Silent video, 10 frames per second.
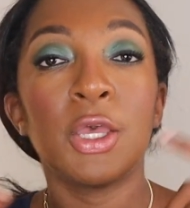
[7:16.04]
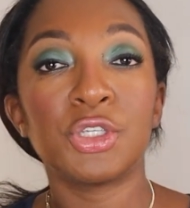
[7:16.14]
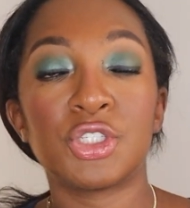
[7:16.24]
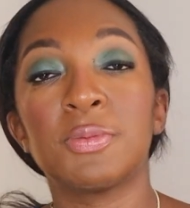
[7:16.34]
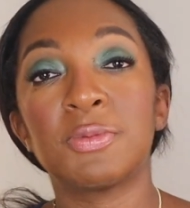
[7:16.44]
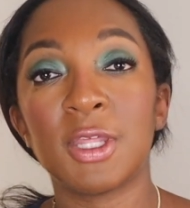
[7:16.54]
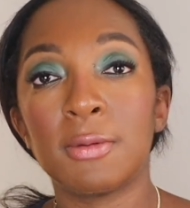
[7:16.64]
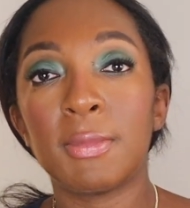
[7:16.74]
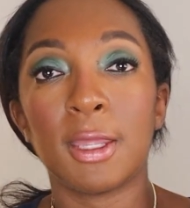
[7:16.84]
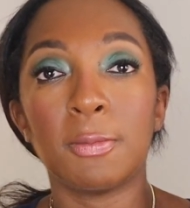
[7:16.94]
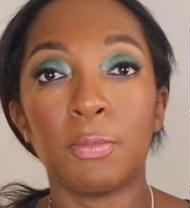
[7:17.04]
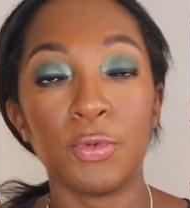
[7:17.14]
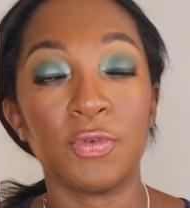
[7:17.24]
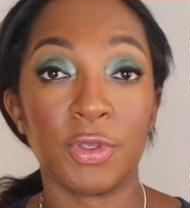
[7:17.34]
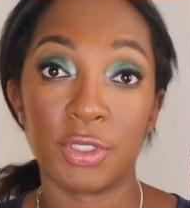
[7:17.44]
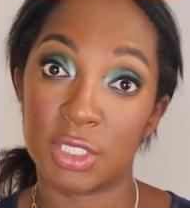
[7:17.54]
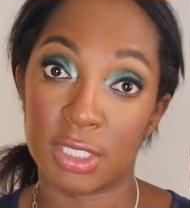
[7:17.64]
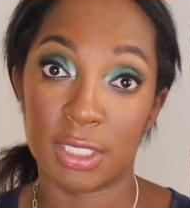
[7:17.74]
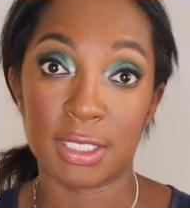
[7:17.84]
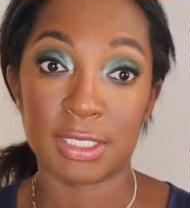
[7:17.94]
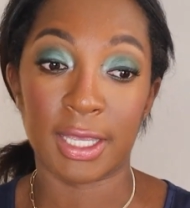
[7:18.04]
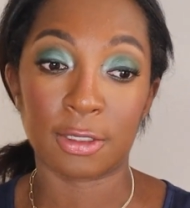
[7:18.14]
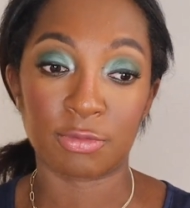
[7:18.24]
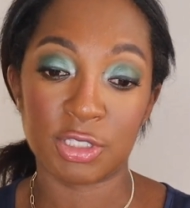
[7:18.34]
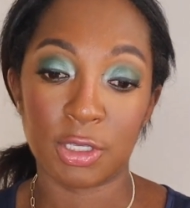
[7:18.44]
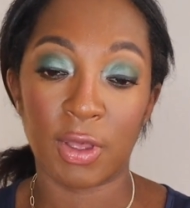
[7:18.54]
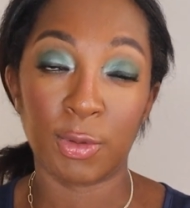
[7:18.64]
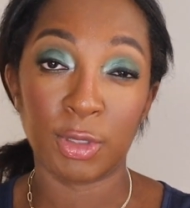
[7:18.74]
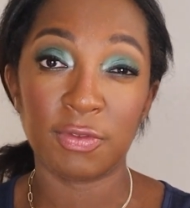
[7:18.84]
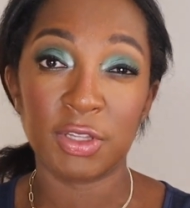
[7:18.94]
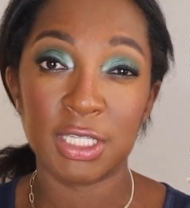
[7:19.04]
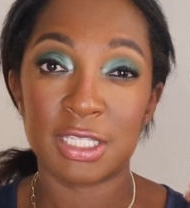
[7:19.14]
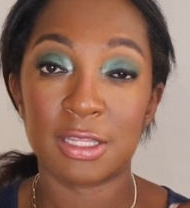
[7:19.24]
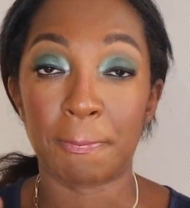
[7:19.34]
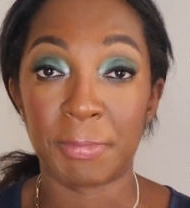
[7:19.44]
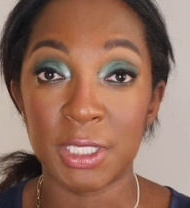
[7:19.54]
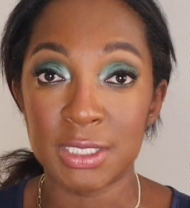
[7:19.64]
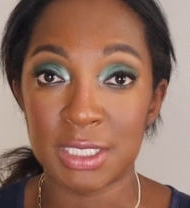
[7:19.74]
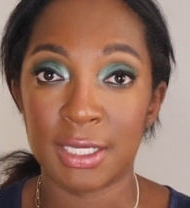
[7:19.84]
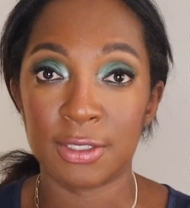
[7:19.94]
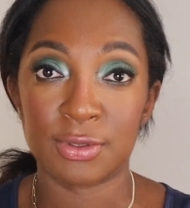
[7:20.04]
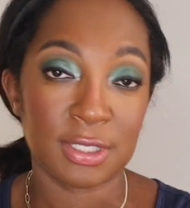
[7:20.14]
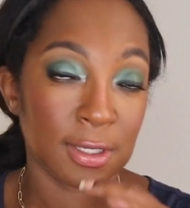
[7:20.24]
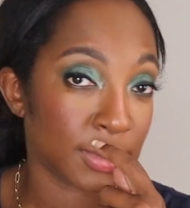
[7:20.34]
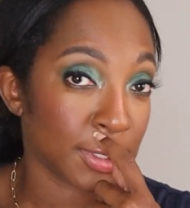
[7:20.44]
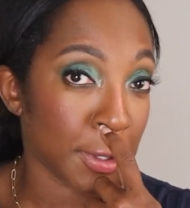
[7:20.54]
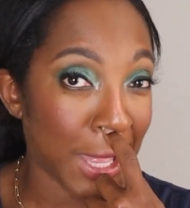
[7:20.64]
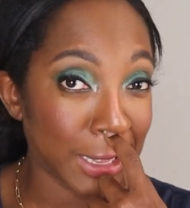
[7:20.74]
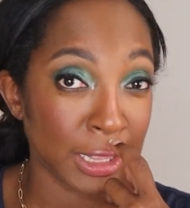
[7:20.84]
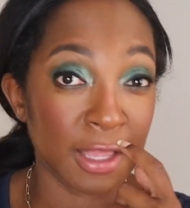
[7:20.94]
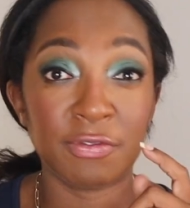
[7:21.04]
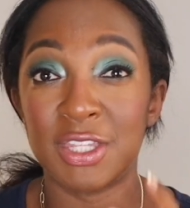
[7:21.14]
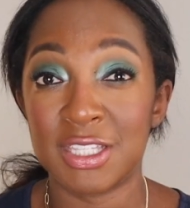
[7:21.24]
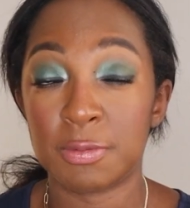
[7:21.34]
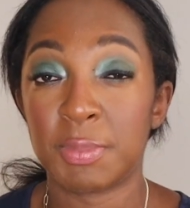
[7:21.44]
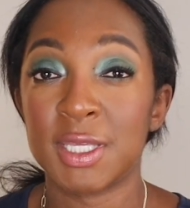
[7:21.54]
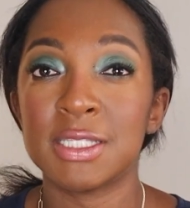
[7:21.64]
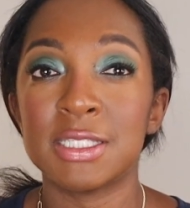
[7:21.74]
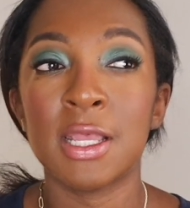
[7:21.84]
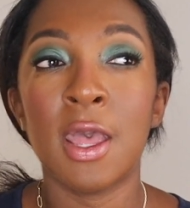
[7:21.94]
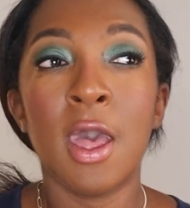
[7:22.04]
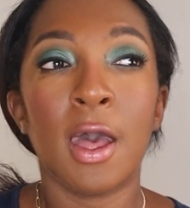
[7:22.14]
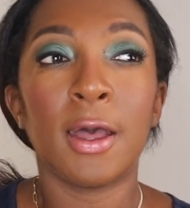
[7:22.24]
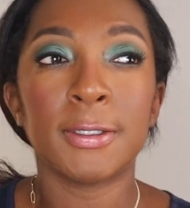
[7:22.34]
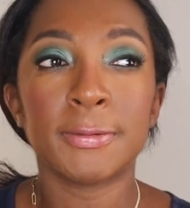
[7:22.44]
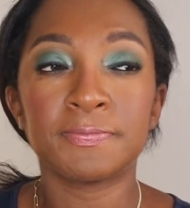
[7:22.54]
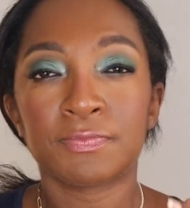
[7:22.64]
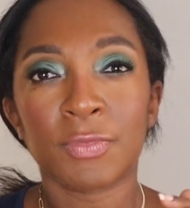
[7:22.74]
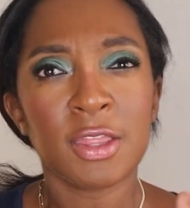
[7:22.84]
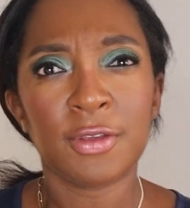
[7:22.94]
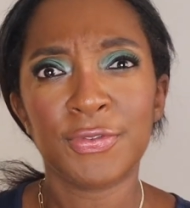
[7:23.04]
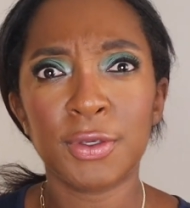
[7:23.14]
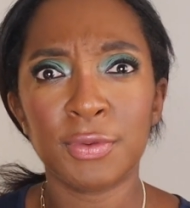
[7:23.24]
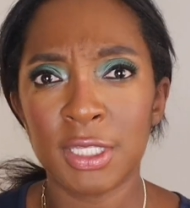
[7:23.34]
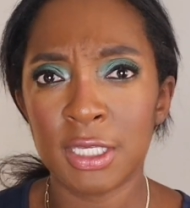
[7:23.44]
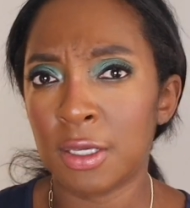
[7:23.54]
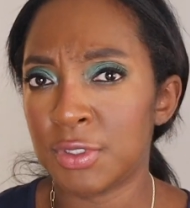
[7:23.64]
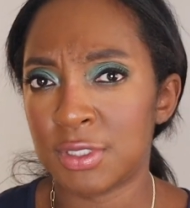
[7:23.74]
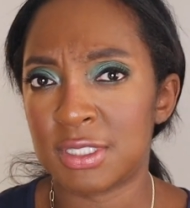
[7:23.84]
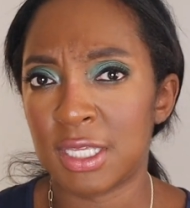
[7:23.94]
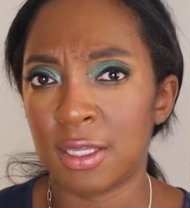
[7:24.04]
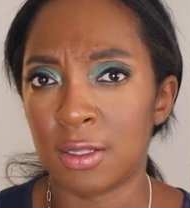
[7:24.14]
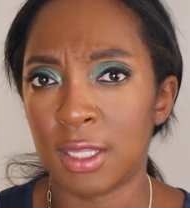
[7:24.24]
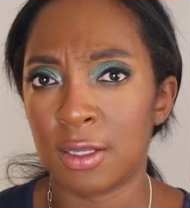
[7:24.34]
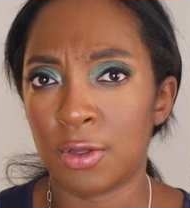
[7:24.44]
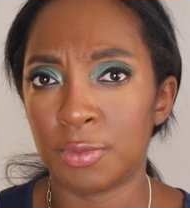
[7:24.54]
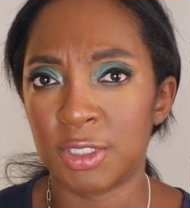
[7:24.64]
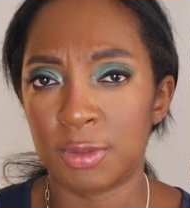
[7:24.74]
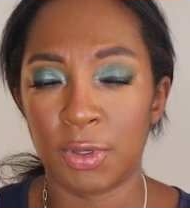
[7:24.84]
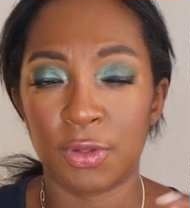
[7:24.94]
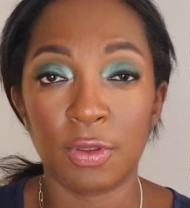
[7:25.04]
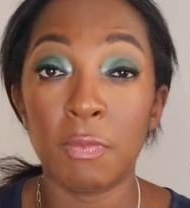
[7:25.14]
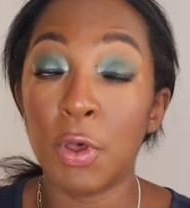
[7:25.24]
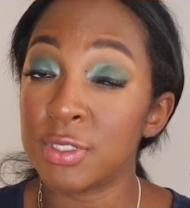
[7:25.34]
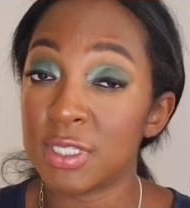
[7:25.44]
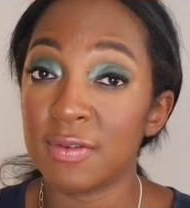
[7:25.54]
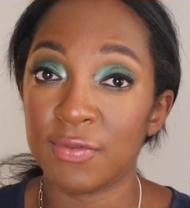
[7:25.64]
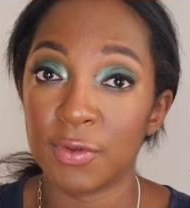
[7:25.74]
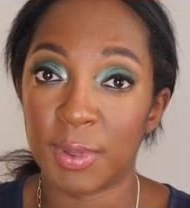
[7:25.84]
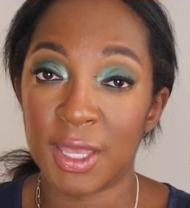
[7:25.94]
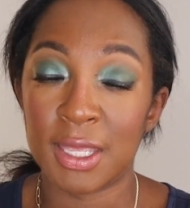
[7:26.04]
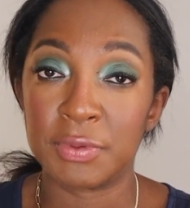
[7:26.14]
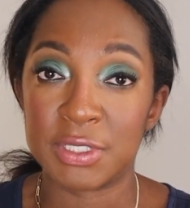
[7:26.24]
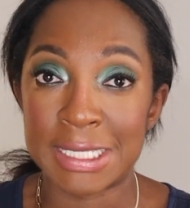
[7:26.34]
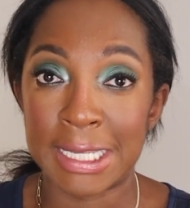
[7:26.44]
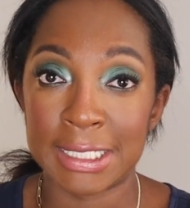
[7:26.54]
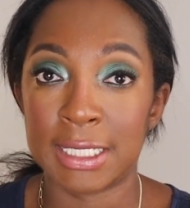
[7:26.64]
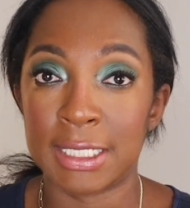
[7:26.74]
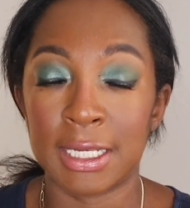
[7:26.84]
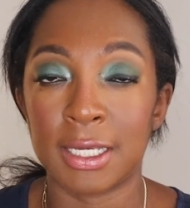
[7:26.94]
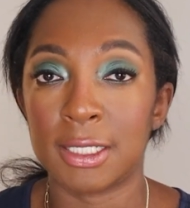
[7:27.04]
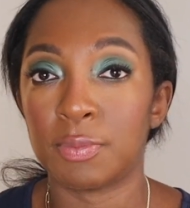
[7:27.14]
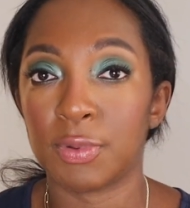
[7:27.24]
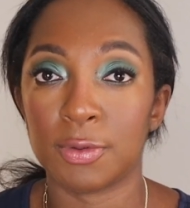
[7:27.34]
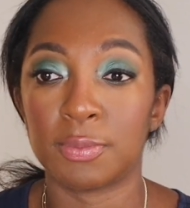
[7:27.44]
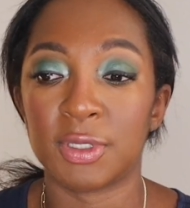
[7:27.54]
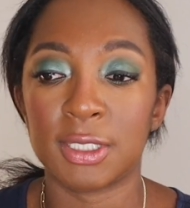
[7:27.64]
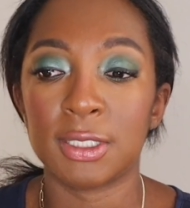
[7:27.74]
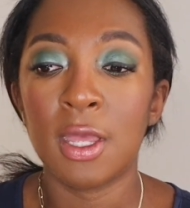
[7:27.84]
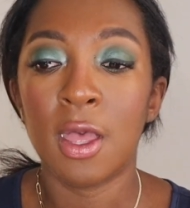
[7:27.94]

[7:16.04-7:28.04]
ship them, and move on to the next item. So I will leave a link to the bins that I use down below. I love these bins. They frequently go on sale at Home Depot. The most I've ever paid was $9.99 per bin,